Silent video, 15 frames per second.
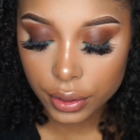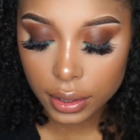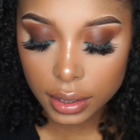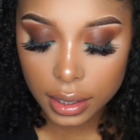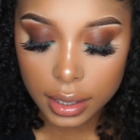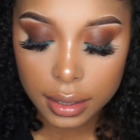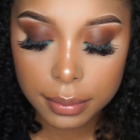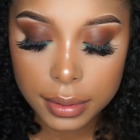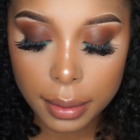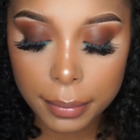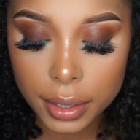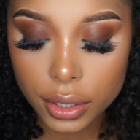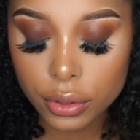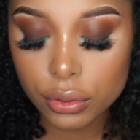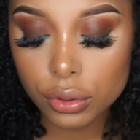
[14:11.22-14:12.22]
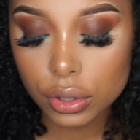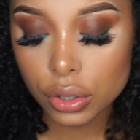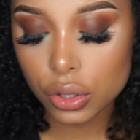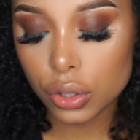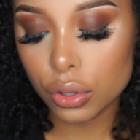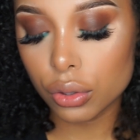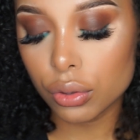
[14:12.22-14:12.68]
the lips, I'm going to
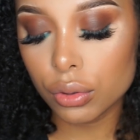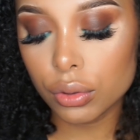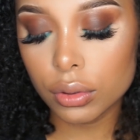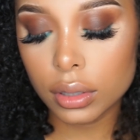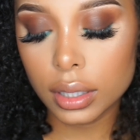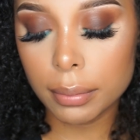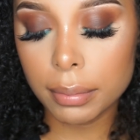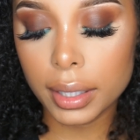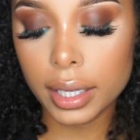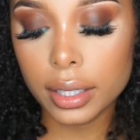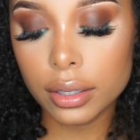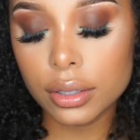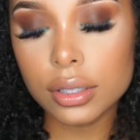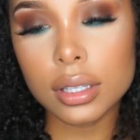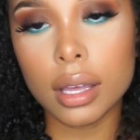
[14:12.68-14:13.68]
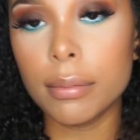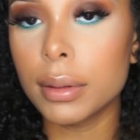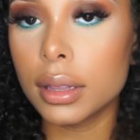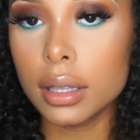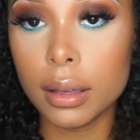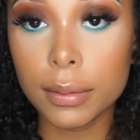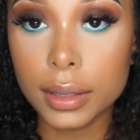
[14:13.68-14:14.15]
use 2 lip liners. I've
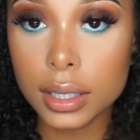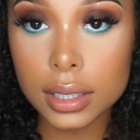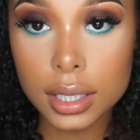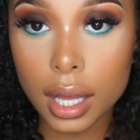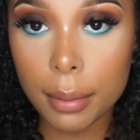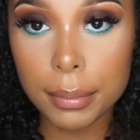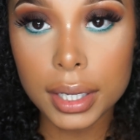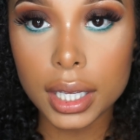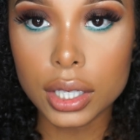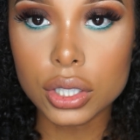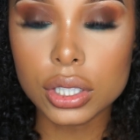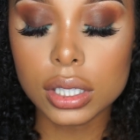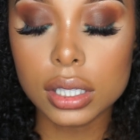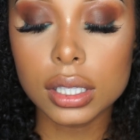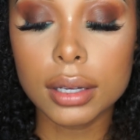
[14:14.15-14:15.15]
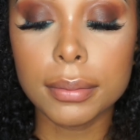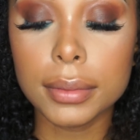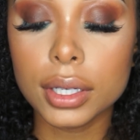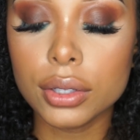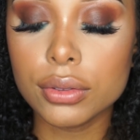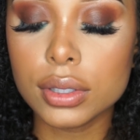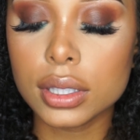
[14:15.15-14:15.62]
been loving this combination. I'm
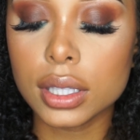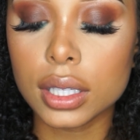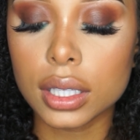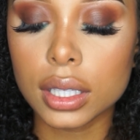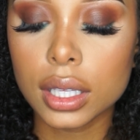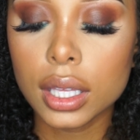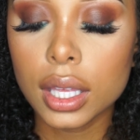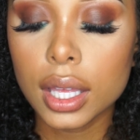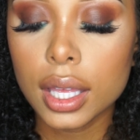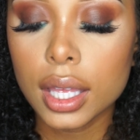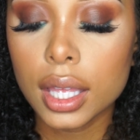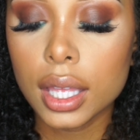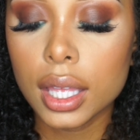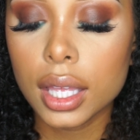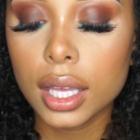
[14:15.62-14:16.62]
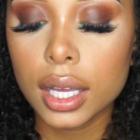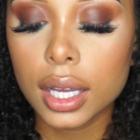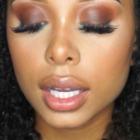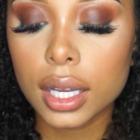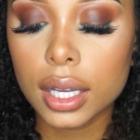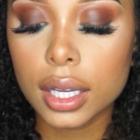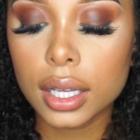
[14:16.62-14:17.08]
going to use the
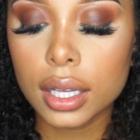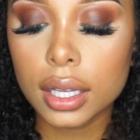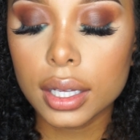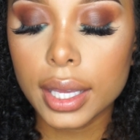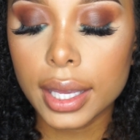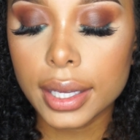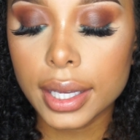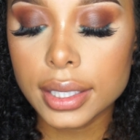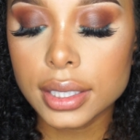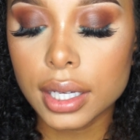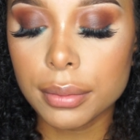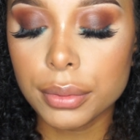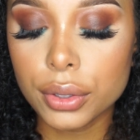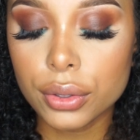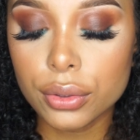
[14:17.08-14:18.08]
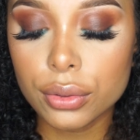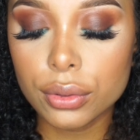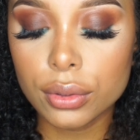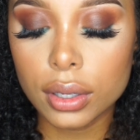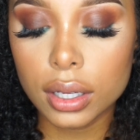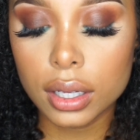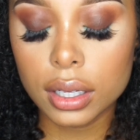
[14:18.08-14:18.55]

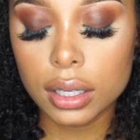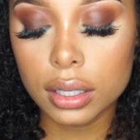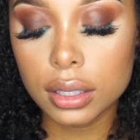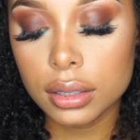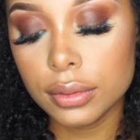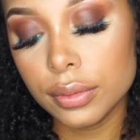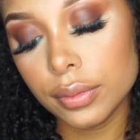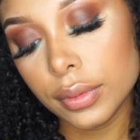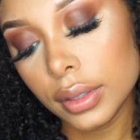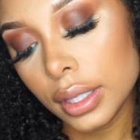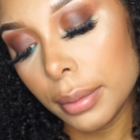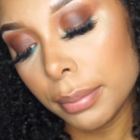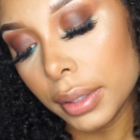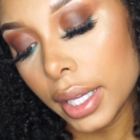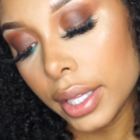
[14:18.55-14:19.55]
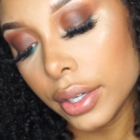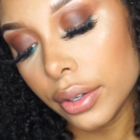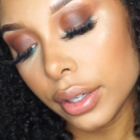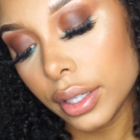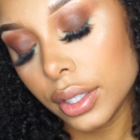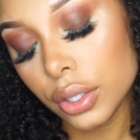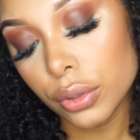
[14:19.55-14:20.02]
KKW lip liner
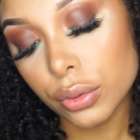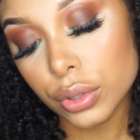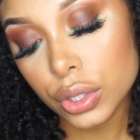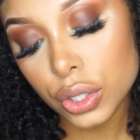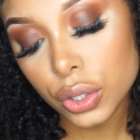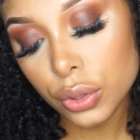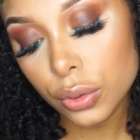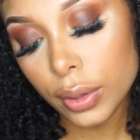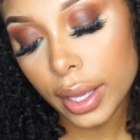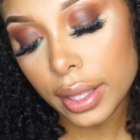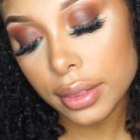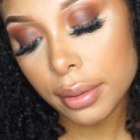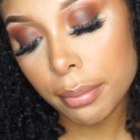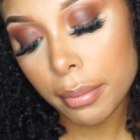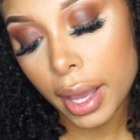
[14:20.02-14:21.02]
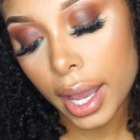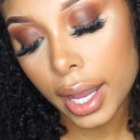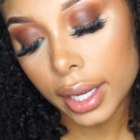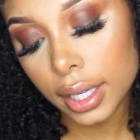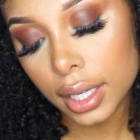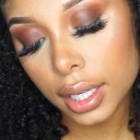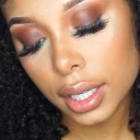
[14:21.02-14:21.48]
in Nude 2 and the
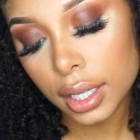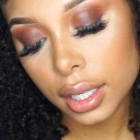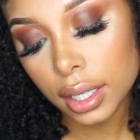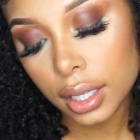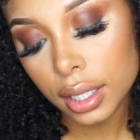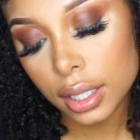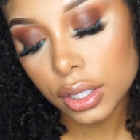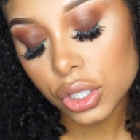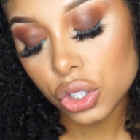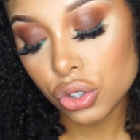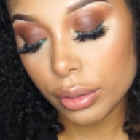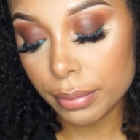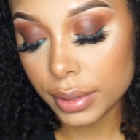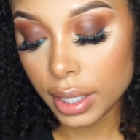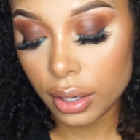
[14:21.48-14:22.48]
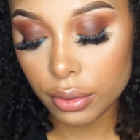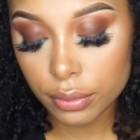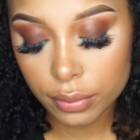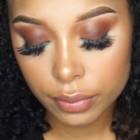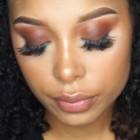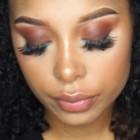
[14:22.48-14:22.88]
MAC Strip Down.